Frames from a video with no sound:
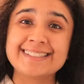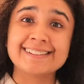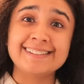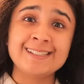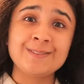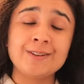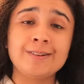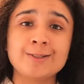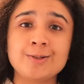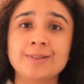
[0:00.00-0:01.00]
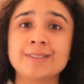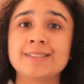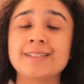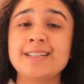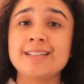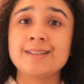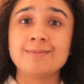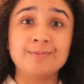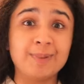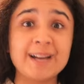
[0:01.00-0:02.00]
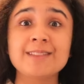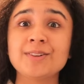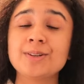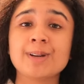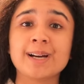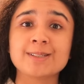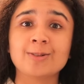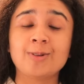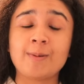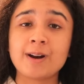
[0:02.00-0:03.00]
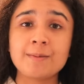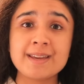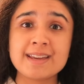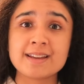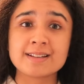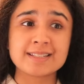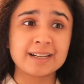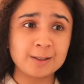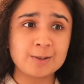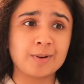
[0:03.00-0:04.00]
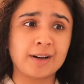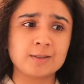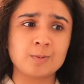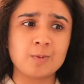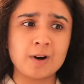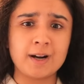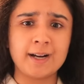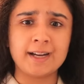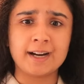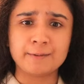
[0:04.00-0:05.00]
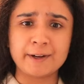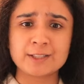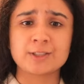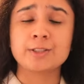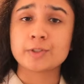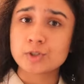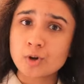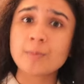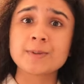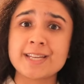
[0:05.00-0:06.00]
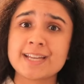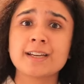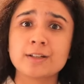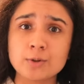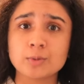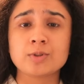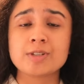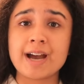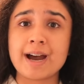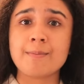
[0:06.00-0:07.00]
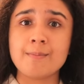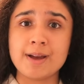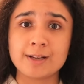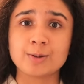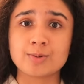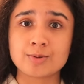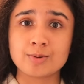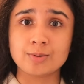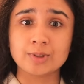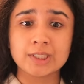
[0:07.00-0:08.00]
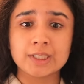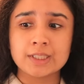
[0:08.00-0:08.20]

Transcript: in today's video as you can see by the video title I'm going to be telling you guys why I've actually stopped taking notes at medical school.